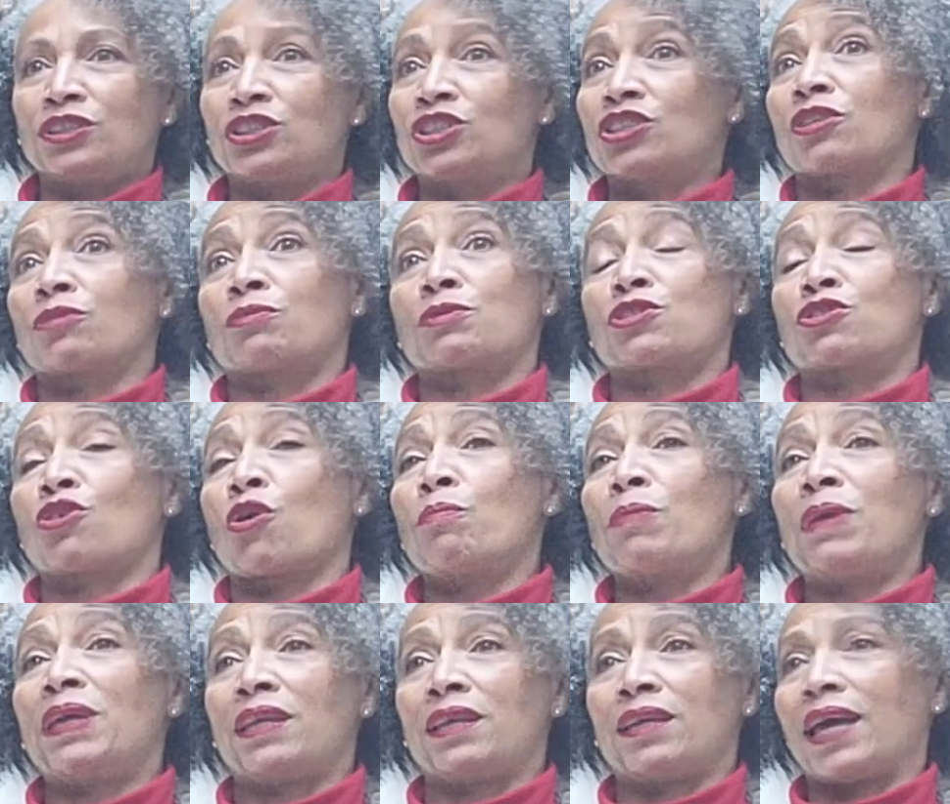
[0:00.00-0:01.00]
There were so
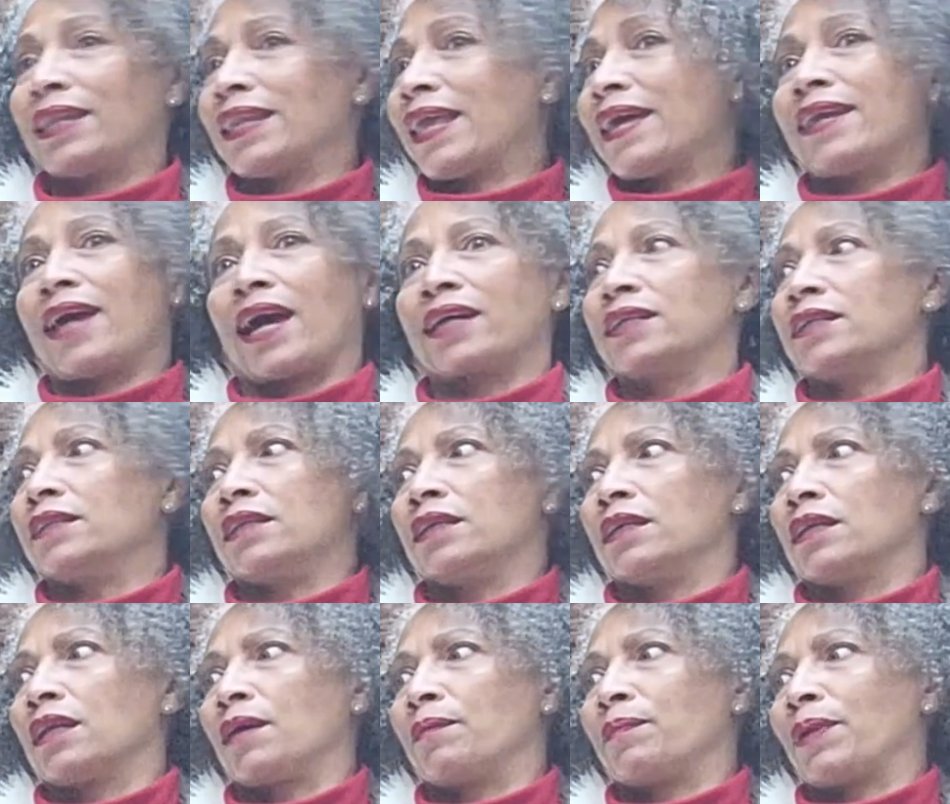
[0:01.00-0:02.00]
many. Atlanta, I couldn't
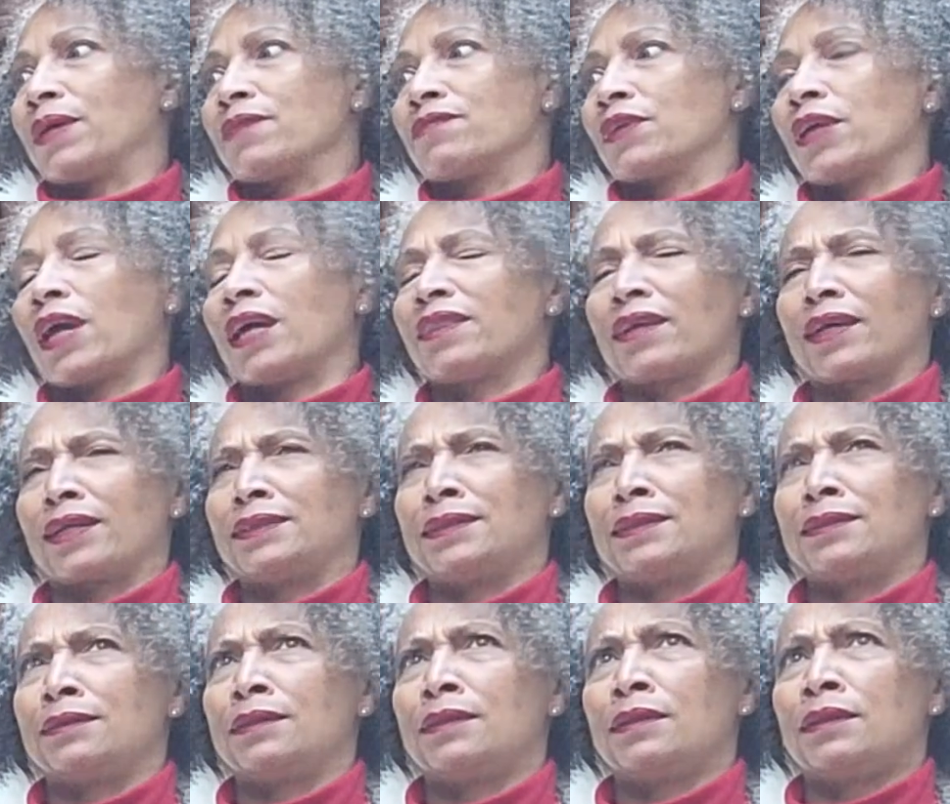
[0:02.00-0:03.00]
hit up every. I think I
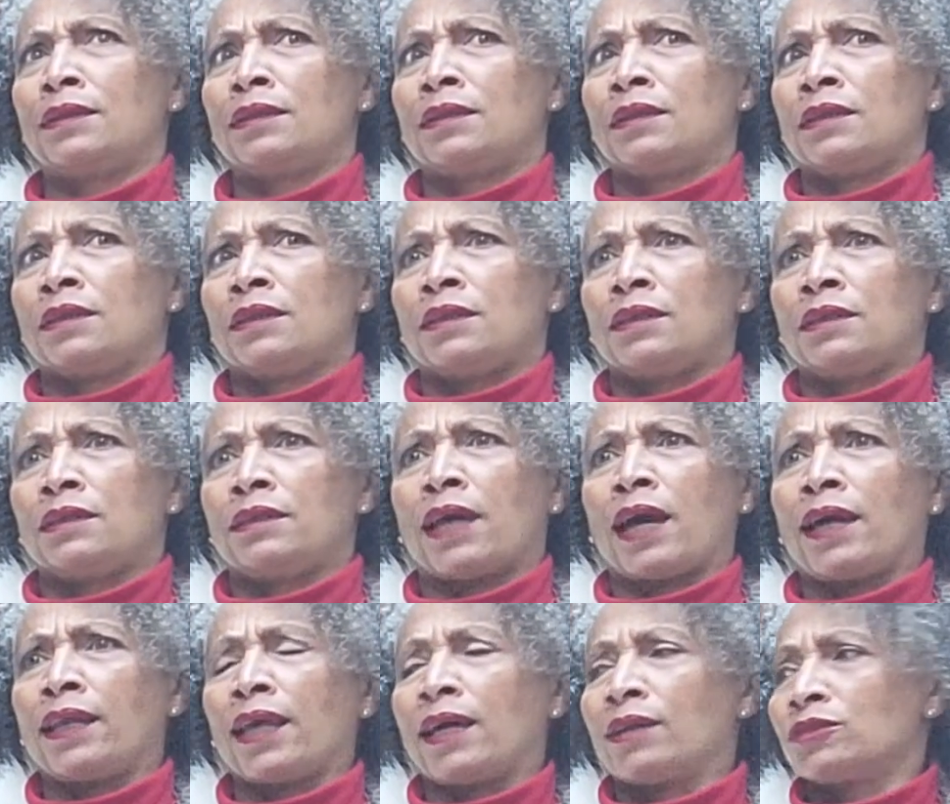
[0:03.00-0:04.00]
did
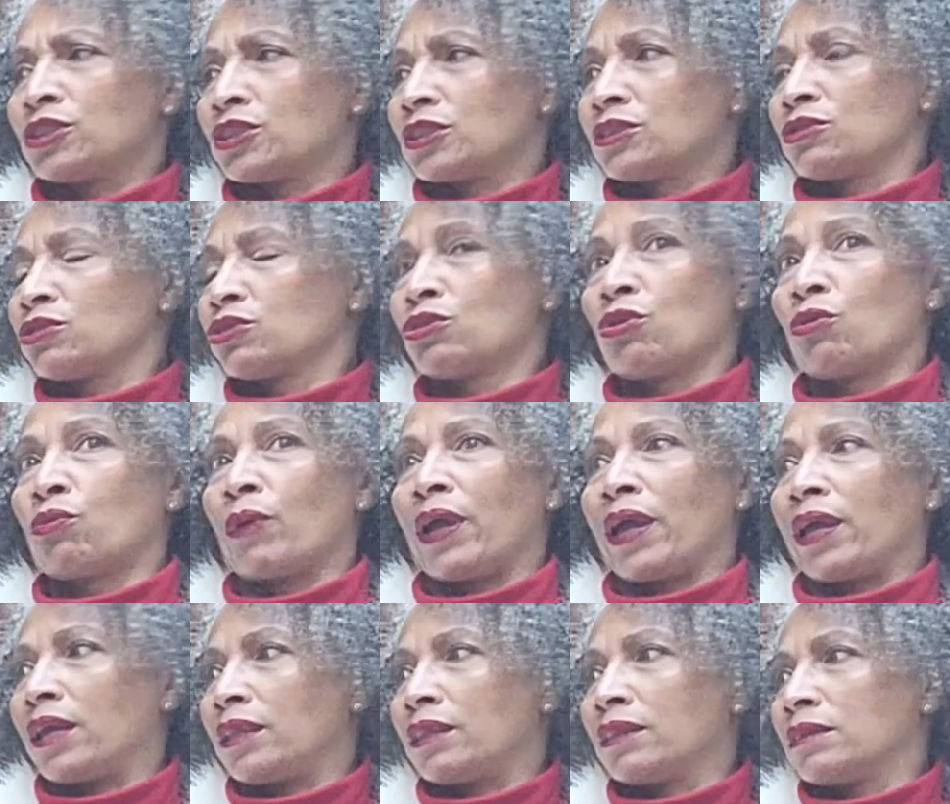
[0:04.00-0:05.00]
9 lounges. There's no
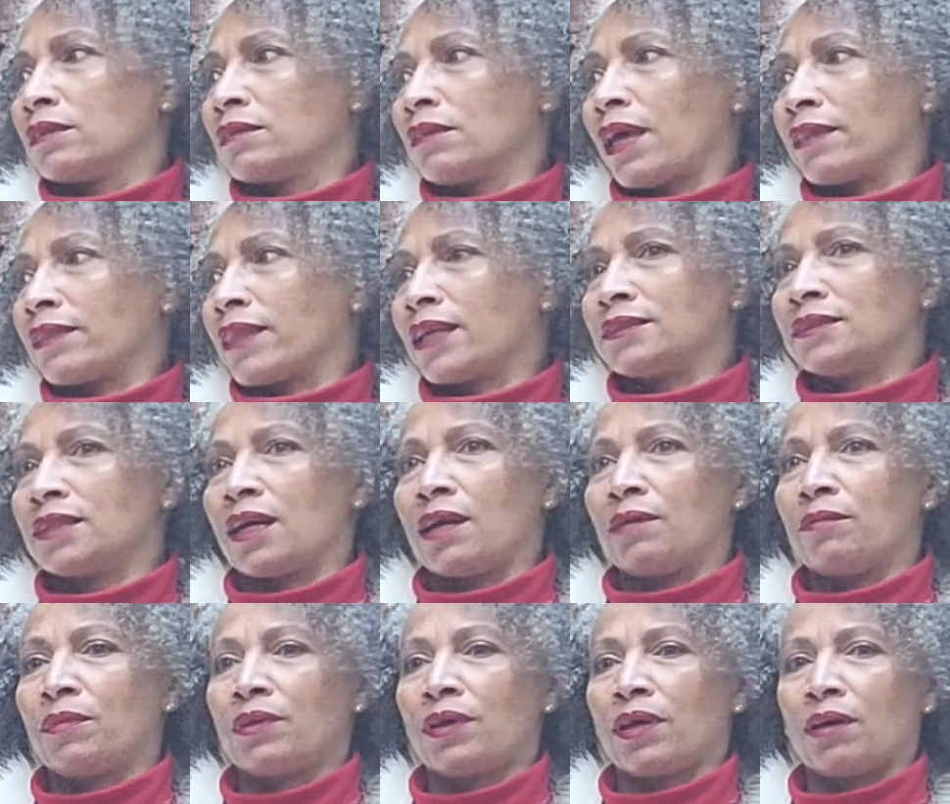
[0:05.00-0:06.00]
way. At that
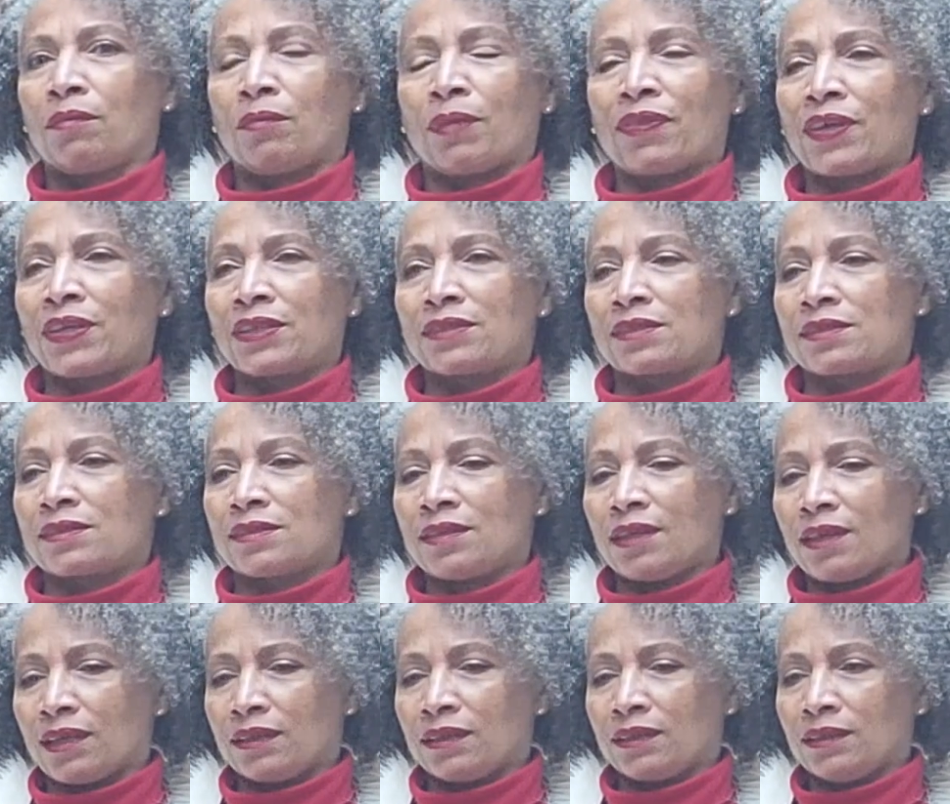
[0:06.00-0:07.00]
time, I think since
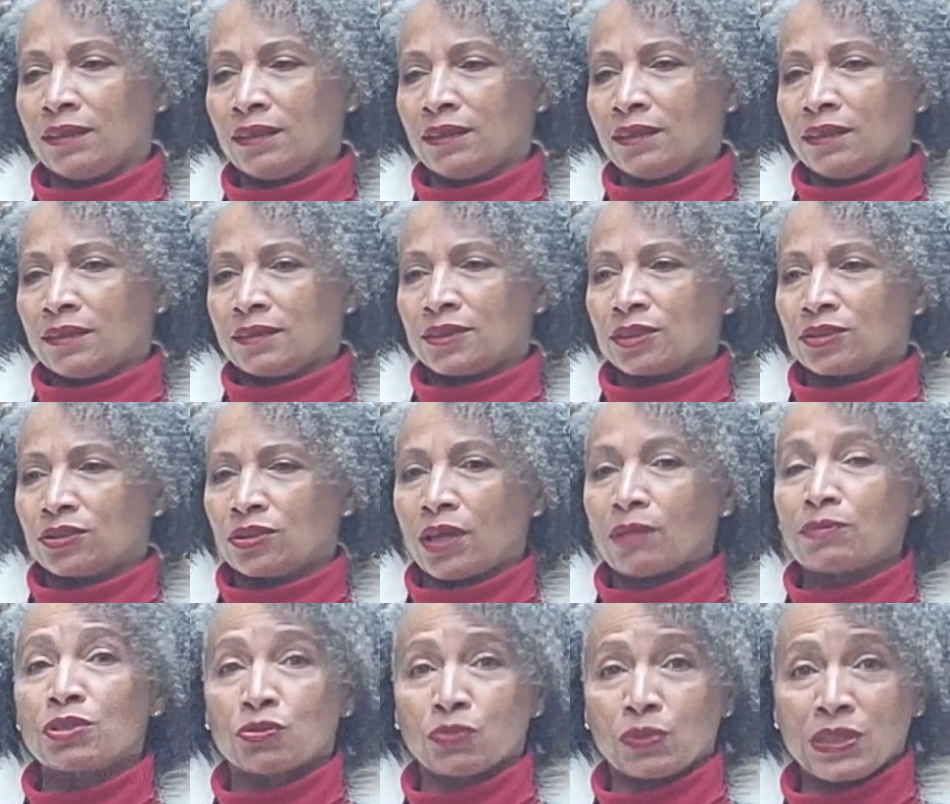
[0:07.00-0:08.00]
then, since
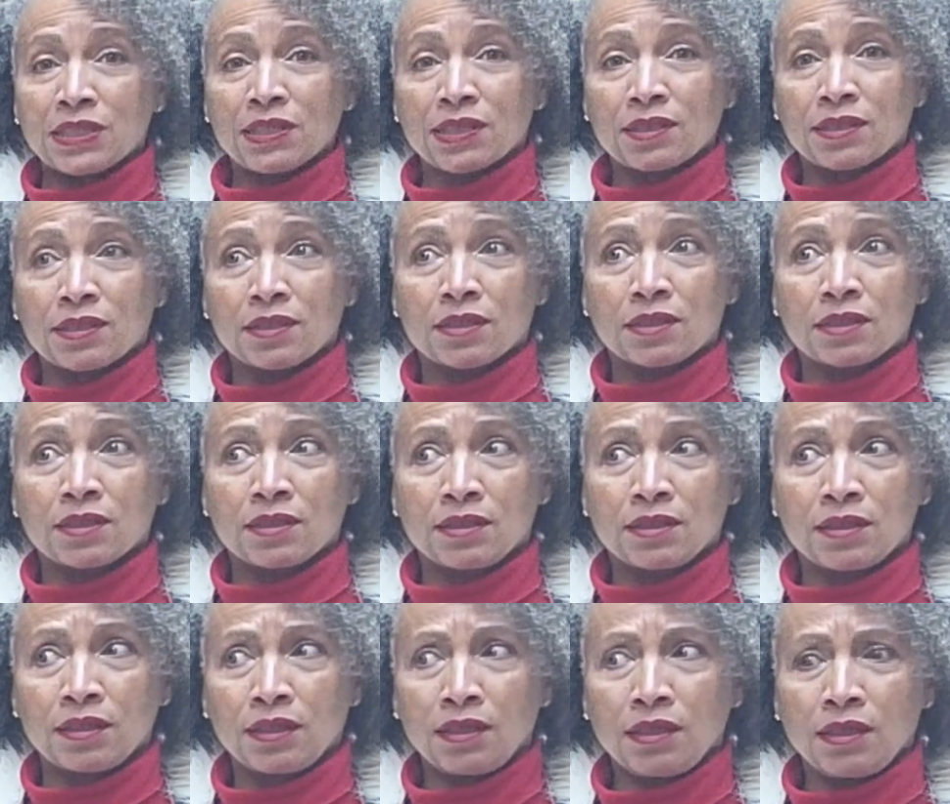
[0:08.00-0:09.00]
that was
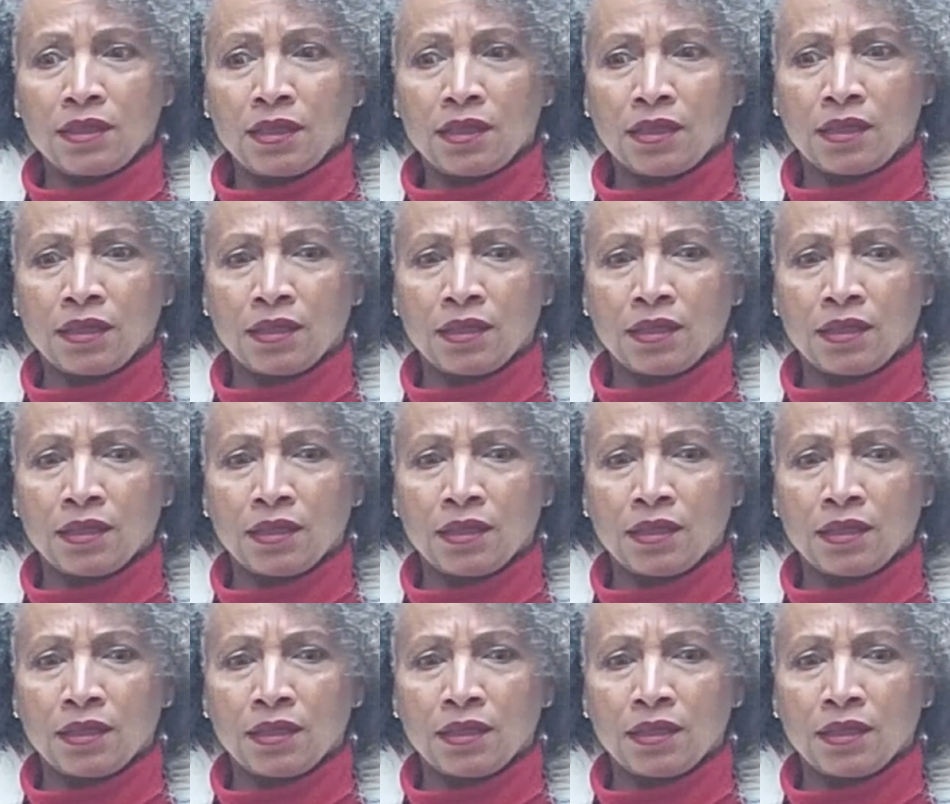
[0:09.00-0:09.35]
2016.